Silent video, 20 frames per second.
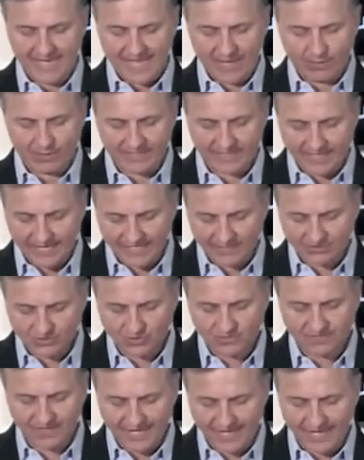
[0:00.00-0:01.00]
how he
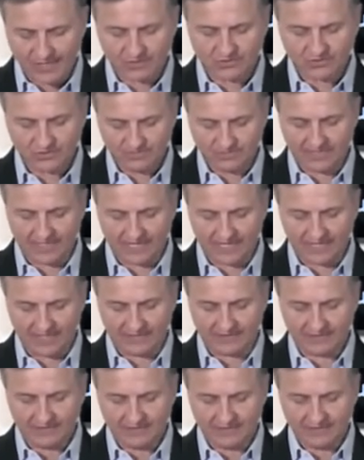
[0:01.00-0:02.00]
entered the house of
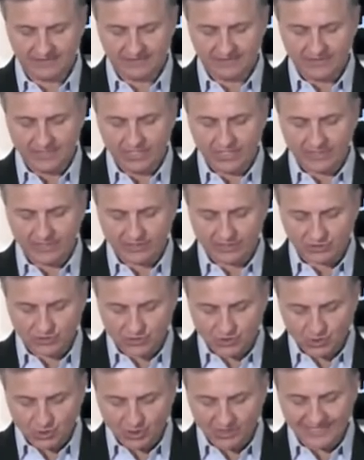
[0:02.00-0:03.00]
God?
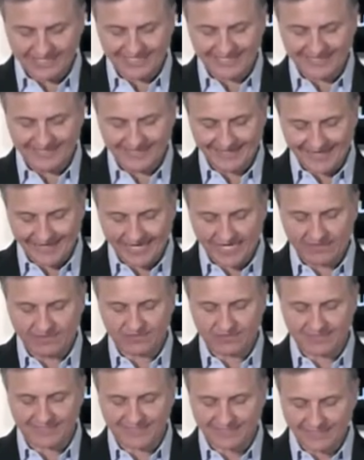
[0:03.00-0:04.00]
and took and
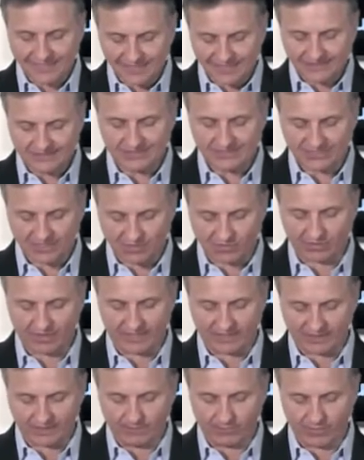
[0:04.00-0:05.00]
ate the
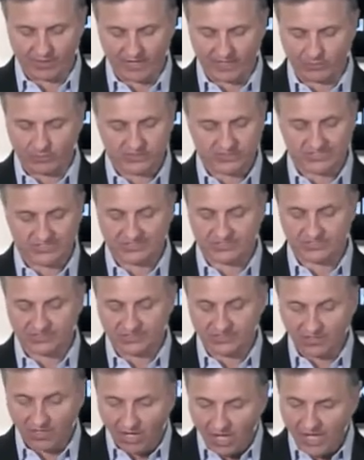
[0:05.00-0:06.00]
consecrated bread, which
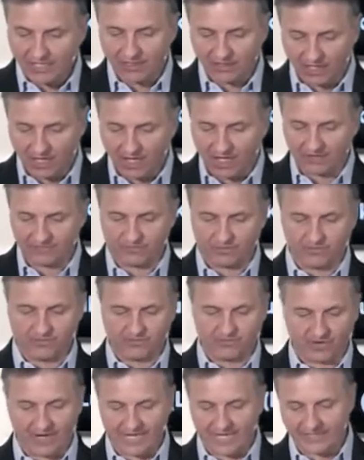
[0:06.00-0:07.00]
is not
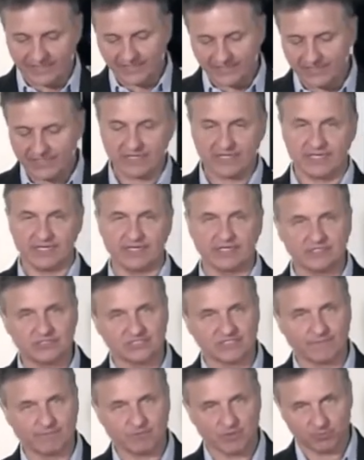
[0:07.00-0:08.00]
lawful for any to eat
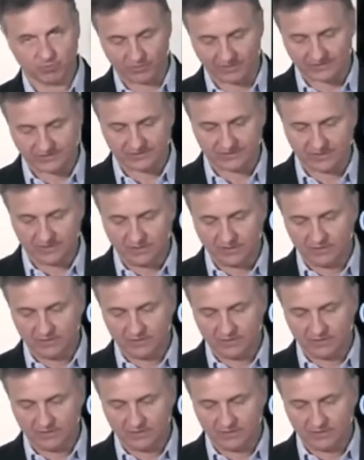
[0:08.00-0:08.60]
except the priest